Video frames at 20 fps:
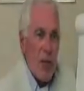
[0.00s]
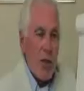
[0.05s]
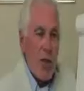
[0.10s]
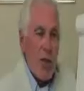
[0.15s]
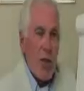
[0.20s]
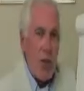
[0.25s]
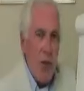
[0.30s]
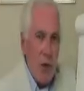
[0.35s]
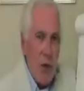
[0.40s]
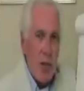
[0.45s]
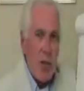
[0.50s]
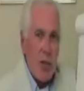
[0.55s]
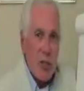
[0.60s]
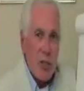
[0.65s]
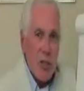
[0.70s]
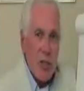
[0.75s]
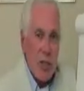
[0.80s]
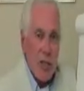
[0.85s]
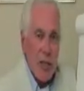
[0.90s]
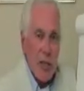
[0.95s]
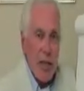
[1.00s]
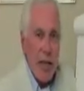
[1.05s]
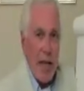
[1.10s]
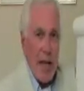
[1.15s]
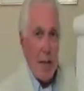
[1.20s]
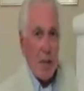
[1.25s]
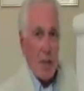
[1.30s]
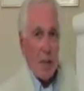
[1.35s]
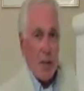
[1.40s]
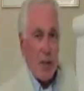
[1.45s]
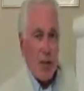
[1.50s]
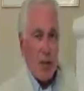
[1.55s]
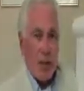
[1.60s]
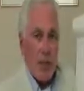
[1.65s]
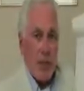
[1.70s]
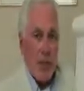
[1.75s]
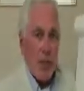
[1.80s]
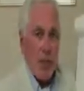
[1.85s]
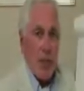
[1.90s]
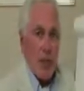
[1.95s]
the first thing that happens
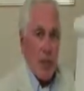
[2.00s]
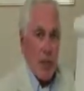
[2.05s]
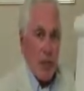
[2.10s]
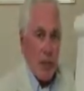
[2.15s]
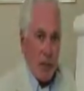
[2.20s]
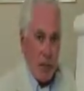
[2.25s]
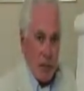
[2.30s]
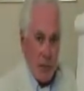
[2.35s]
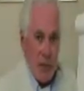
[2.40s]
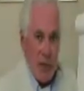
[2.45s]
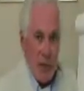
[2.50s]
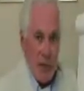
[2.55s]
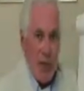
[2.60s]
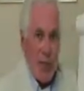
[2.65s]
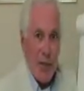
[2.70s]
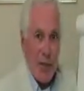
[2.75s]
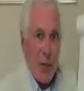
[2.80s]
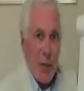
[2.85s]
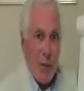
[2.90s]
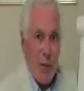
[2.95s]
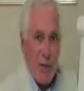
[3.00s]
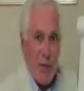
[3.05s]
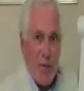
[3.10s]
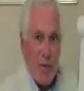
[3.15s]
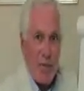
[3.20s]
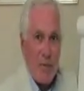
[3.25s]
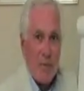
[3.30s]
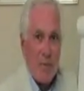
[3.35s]
is a physical